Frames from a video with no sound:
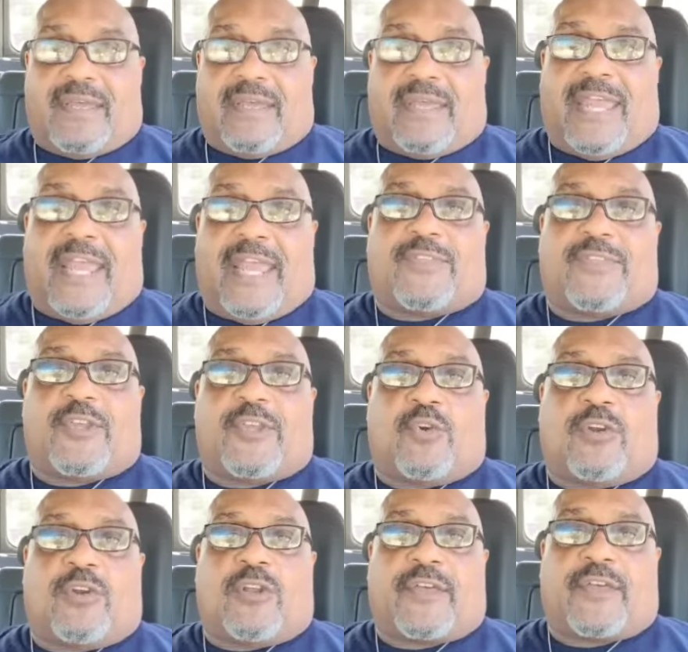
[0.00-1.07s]
either you
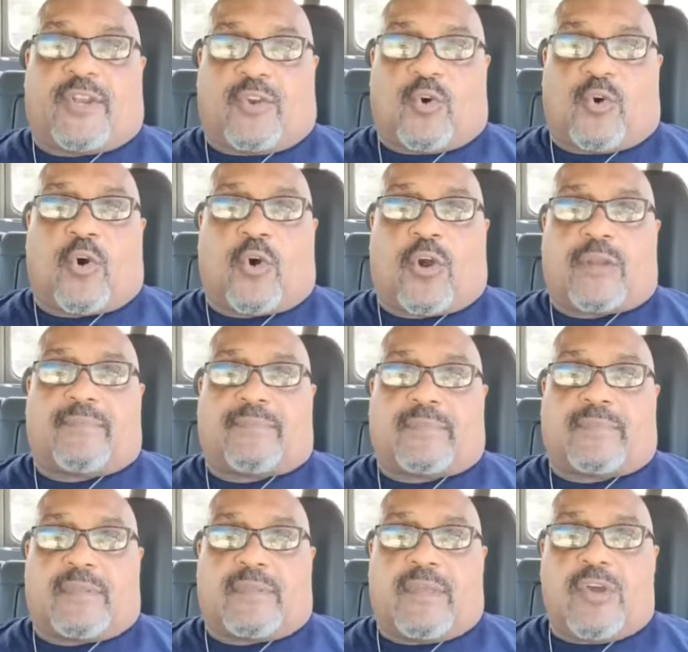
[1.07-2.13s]
look at the Lord
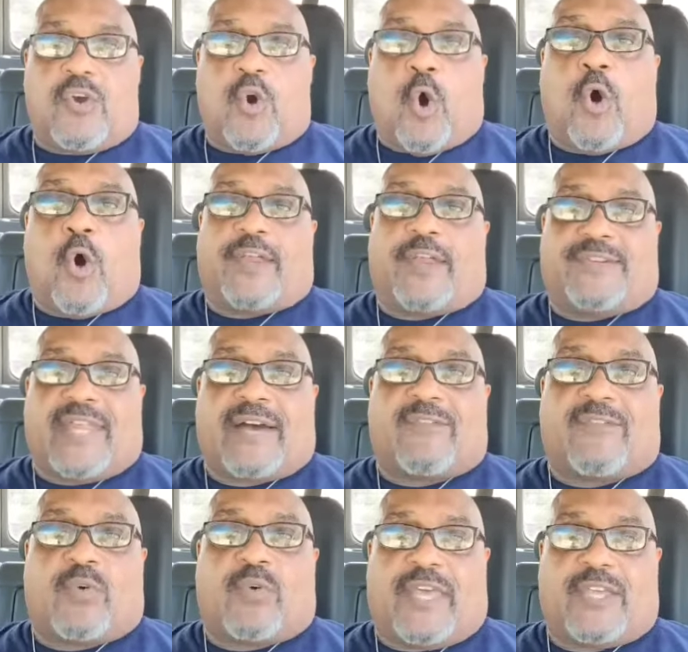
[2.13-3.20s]
or the
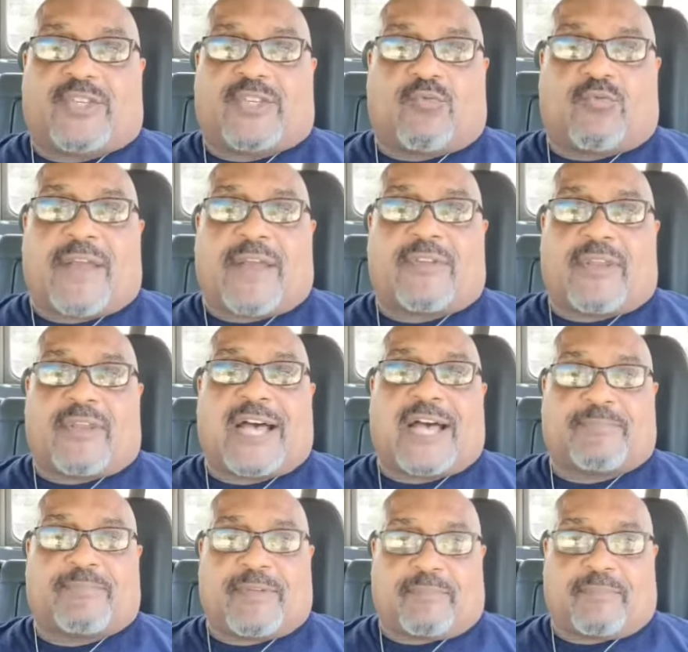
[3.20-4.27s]
devil will hit you right
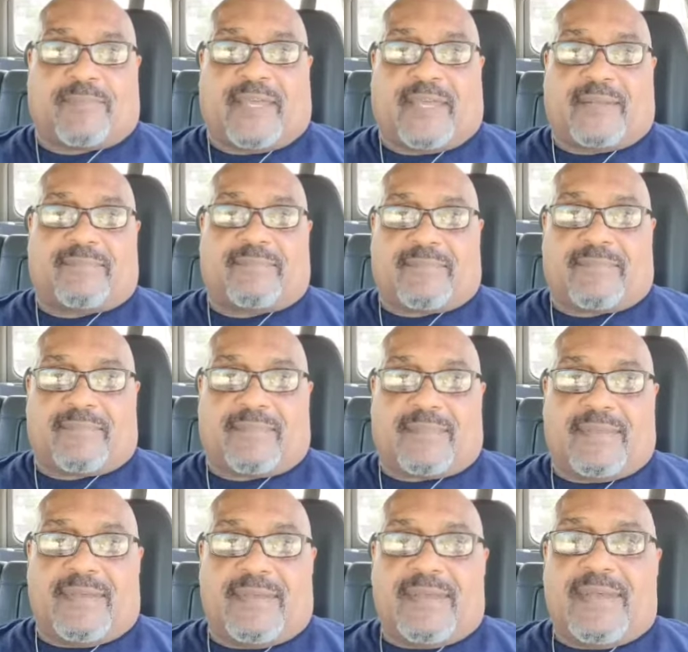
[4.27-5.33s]
through the hospital bed.
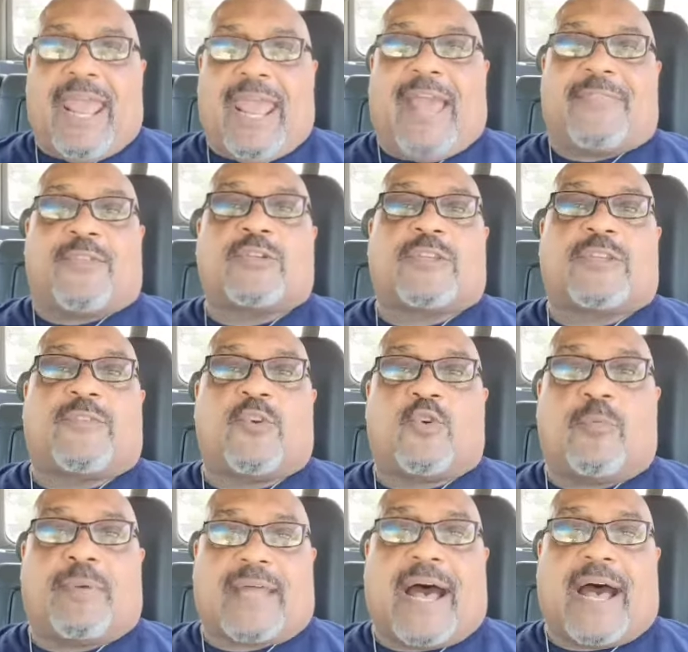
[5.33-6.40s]
And those of you
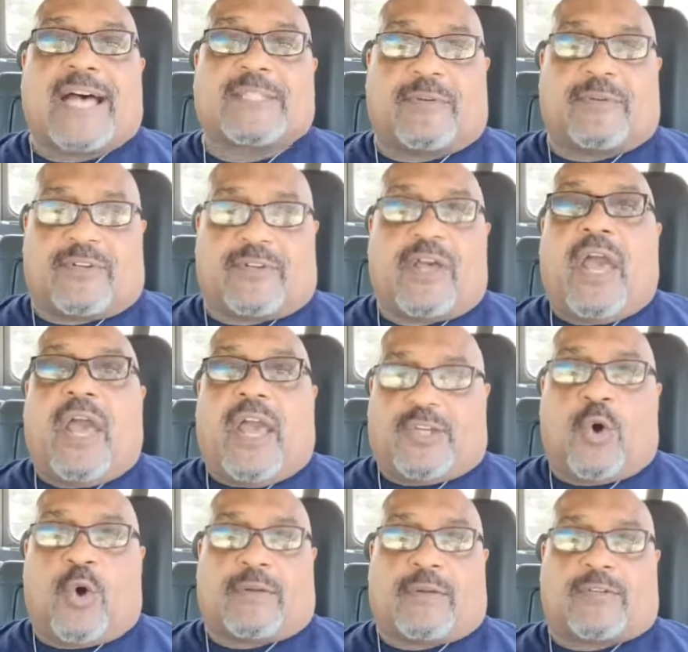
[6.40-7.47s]
who've been in the hospital
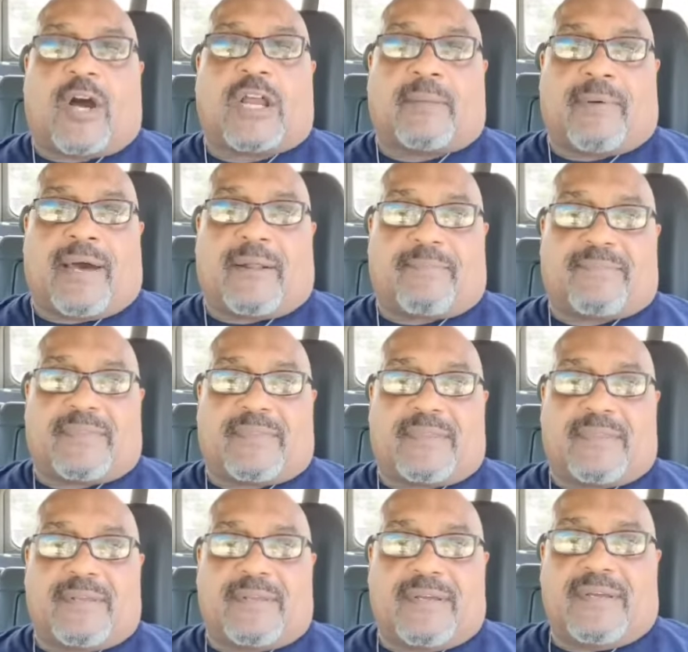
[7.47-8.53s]
know what I'm talking about.
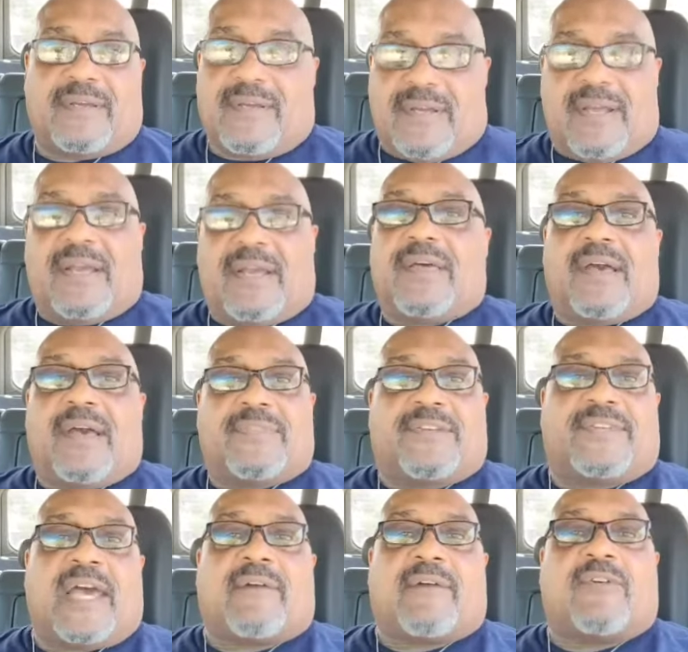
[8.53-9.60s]
The
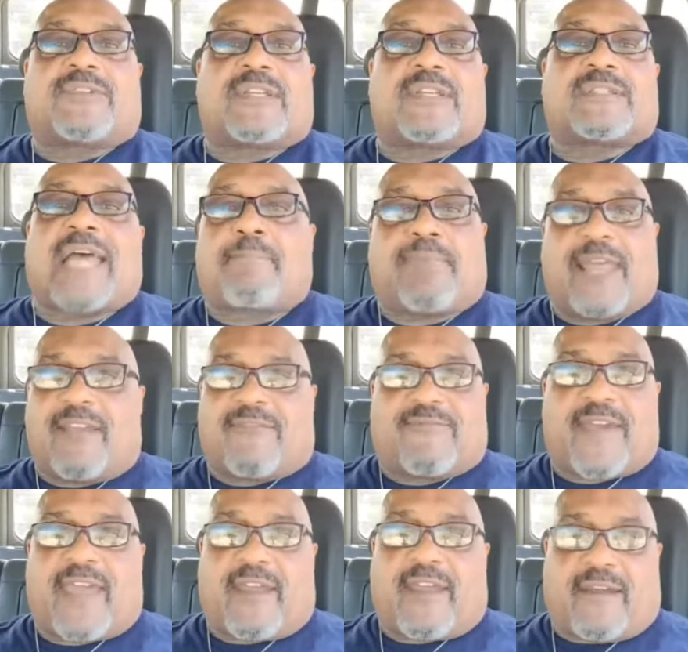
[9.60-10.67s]
devil does not play
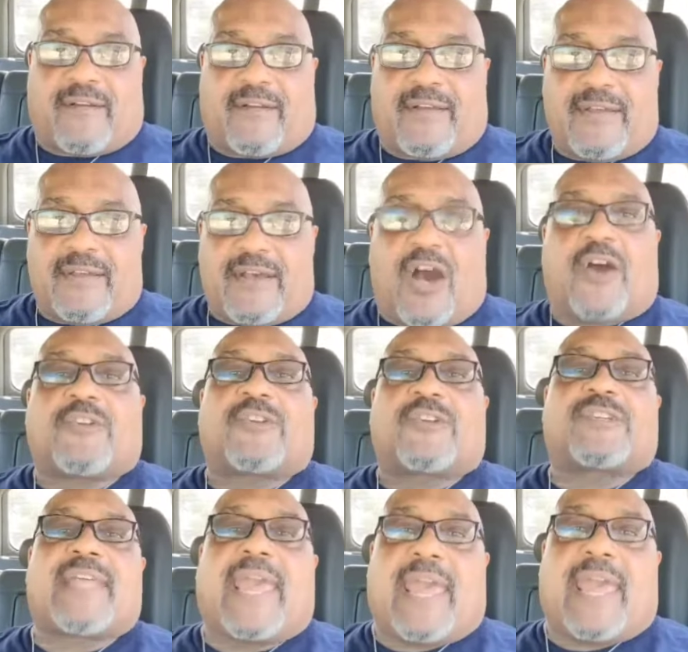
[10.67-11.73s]
fair.
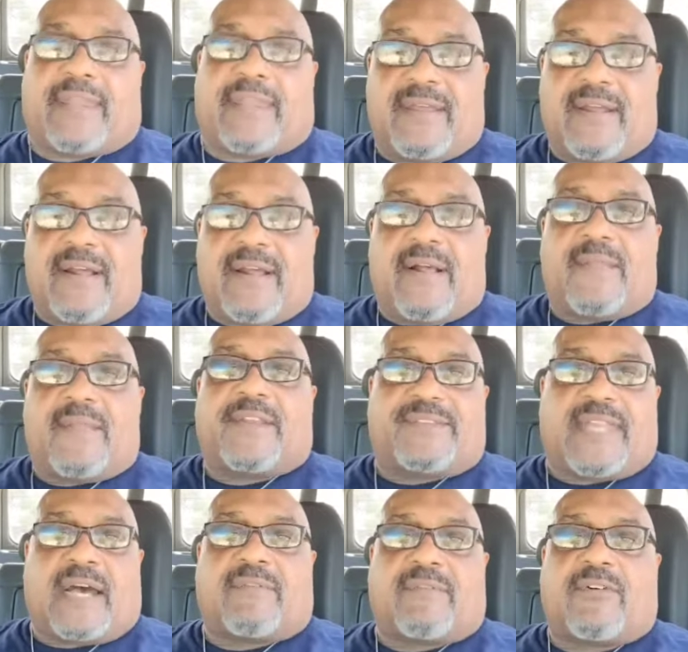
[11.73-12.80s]
Understand, the
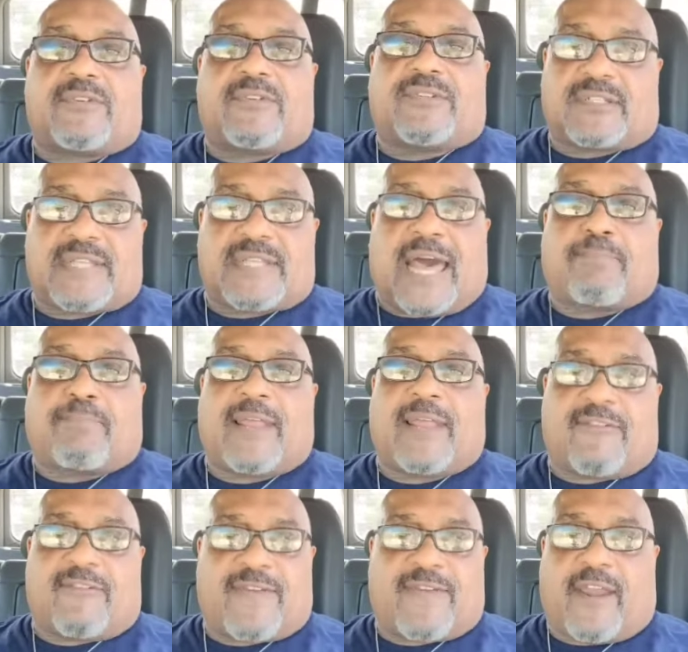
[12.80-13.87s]
devil does not play
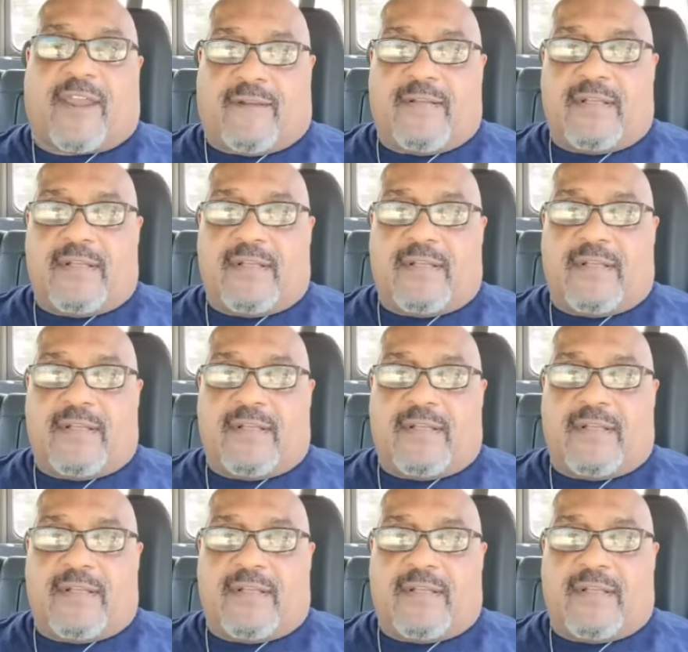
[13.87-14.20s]
fair.